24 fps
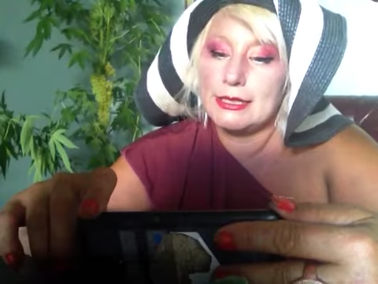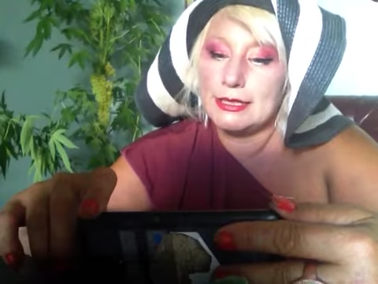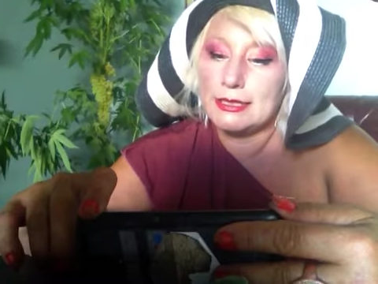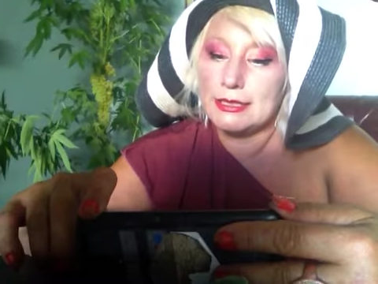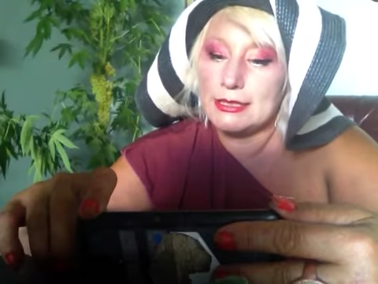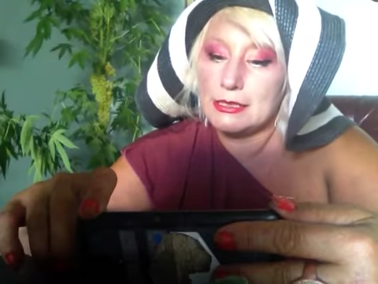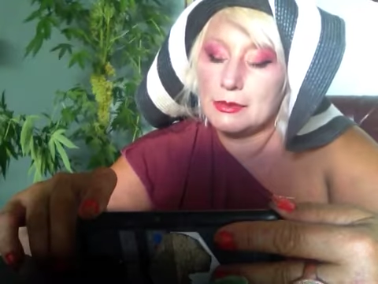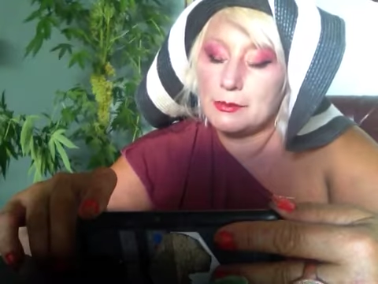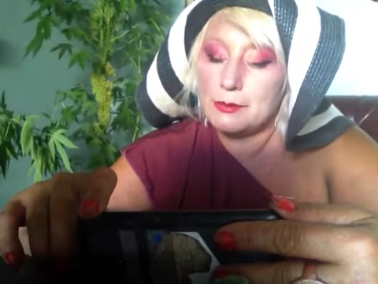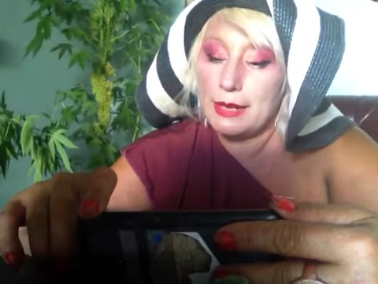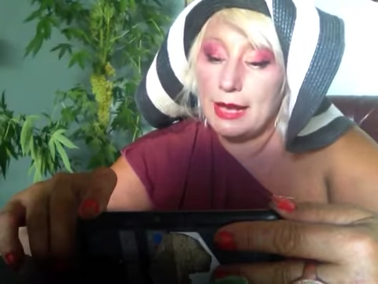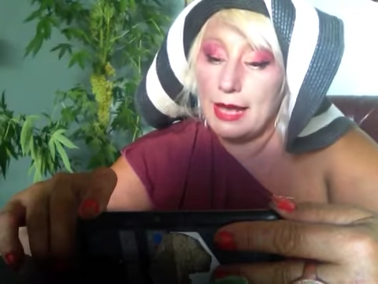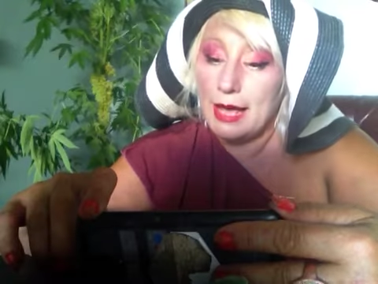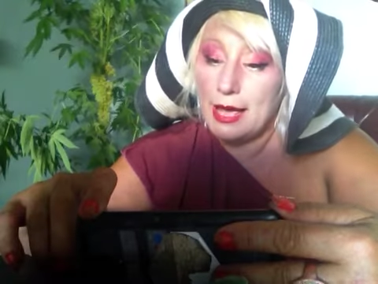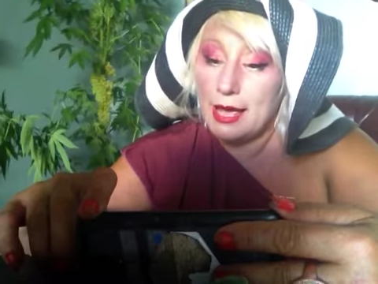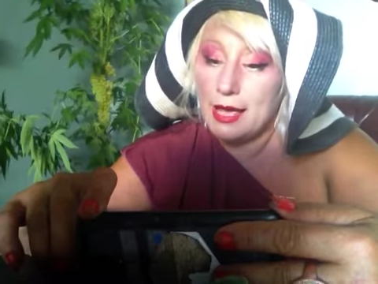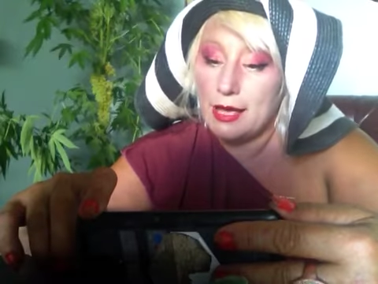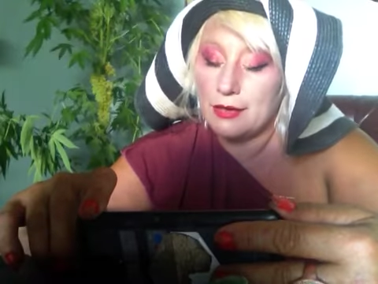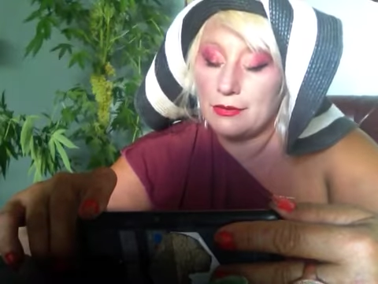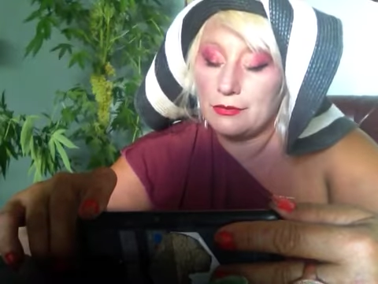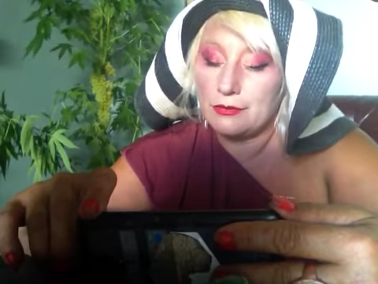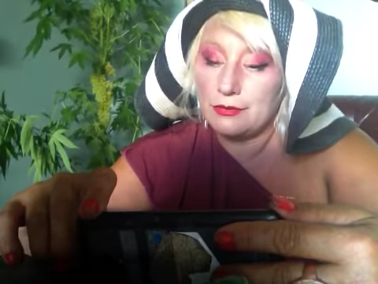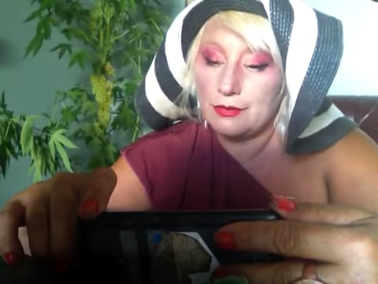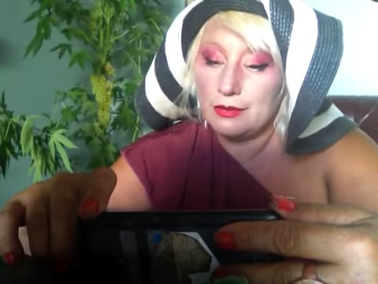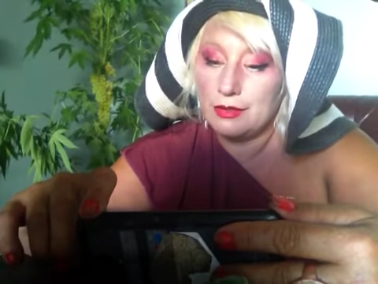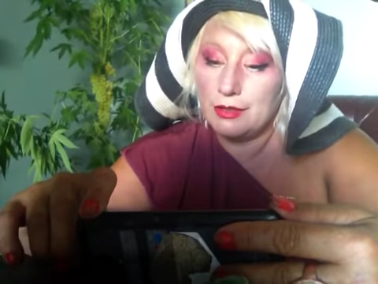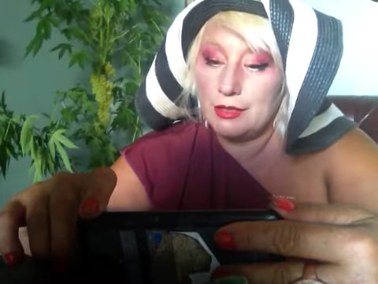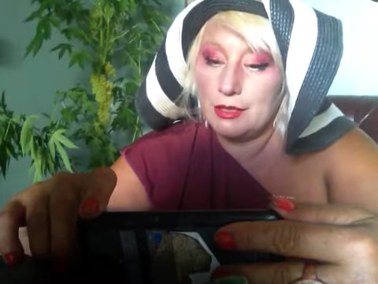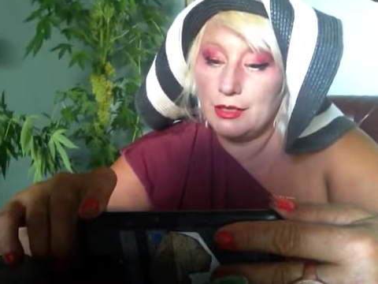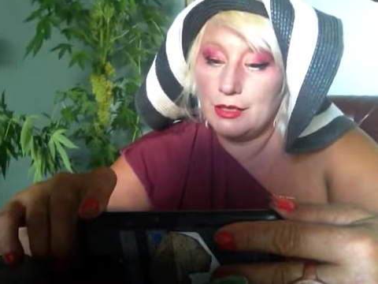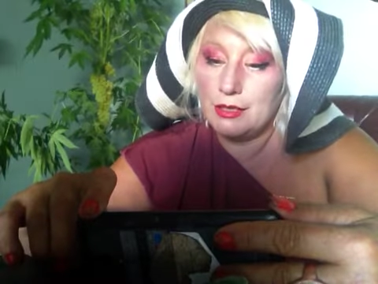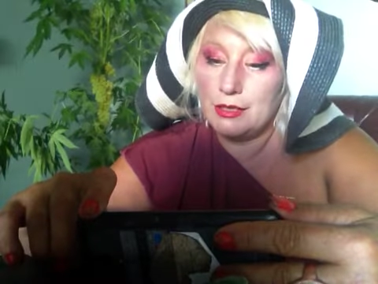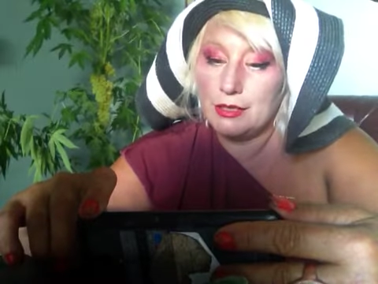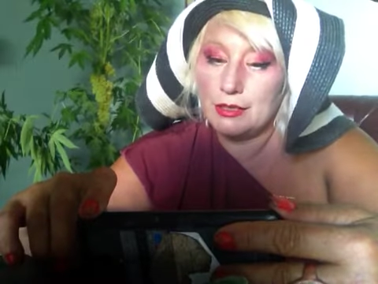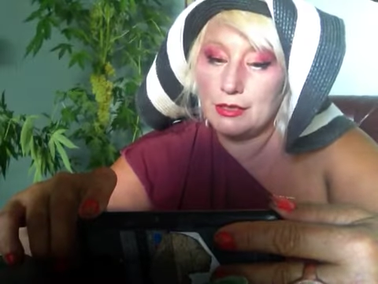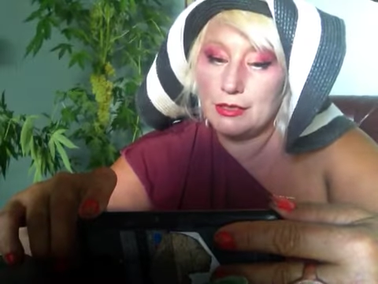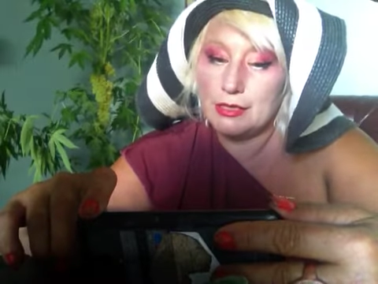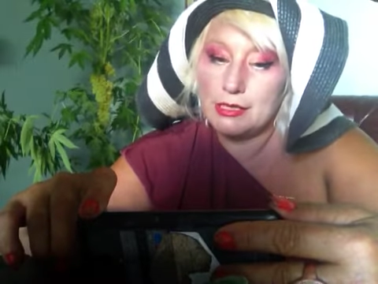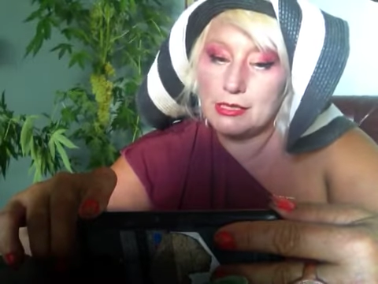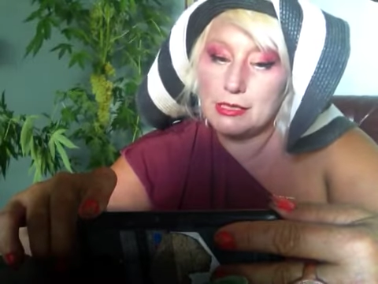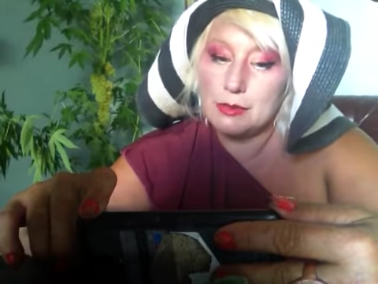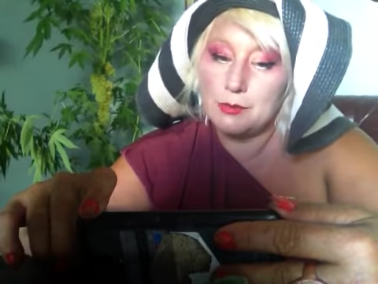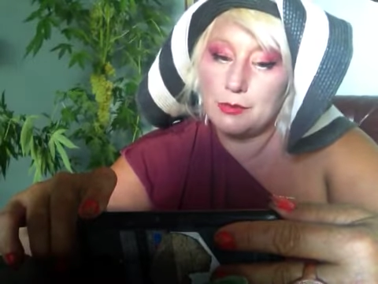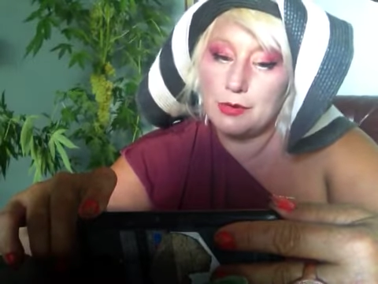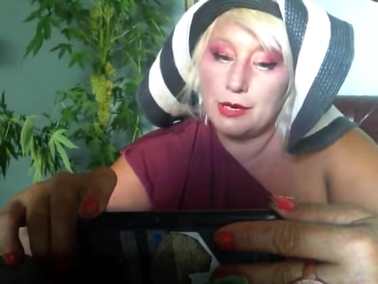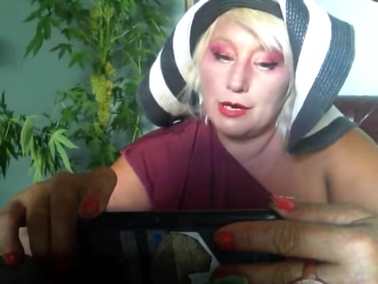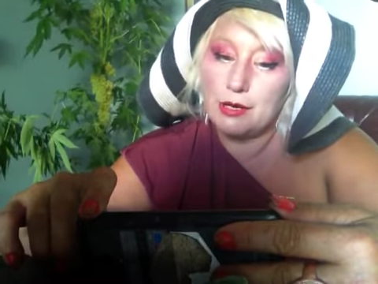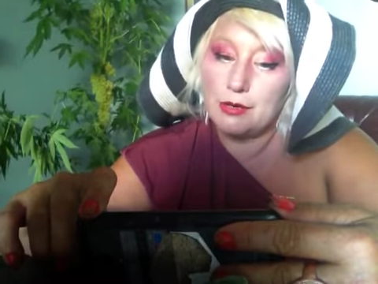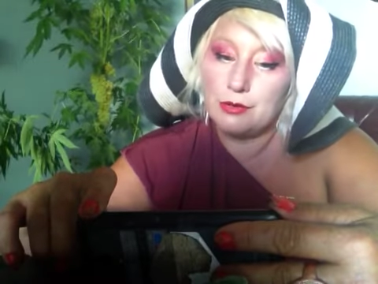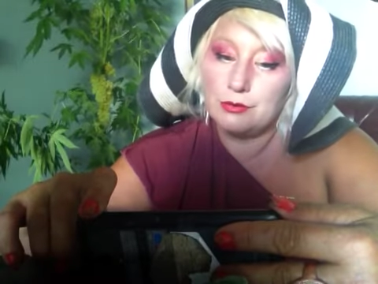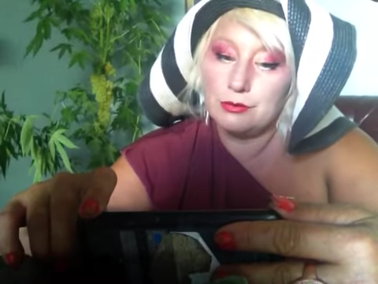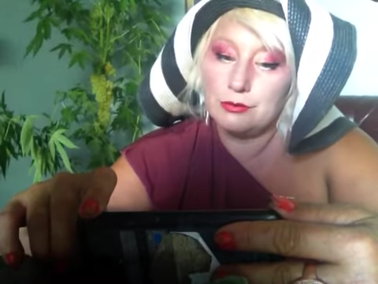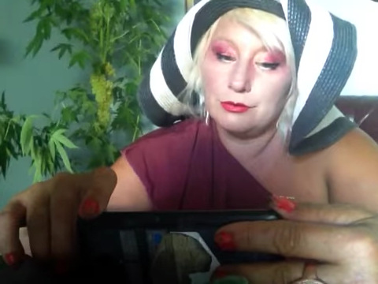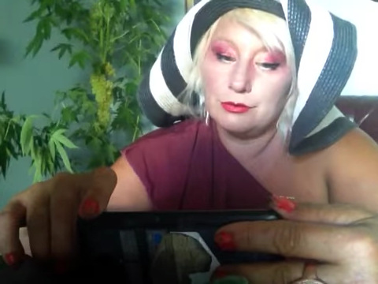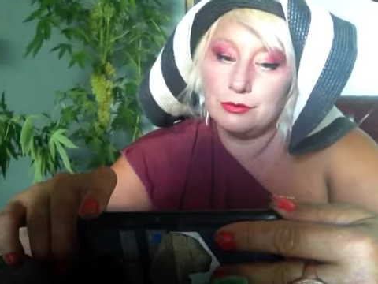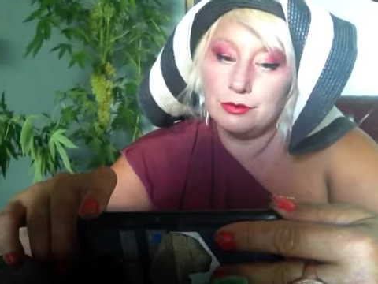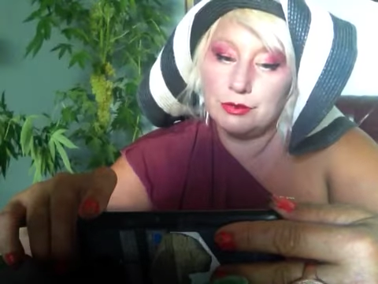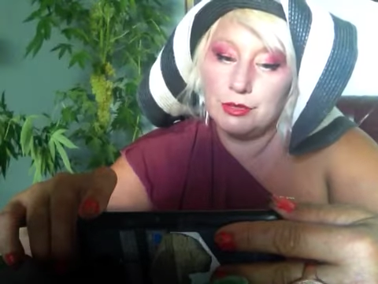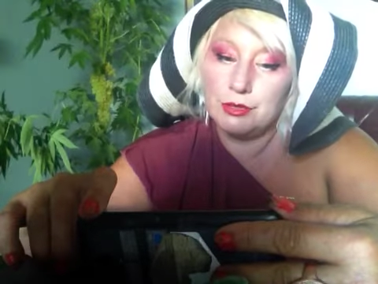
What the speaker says: in its behalf. And that's Brown.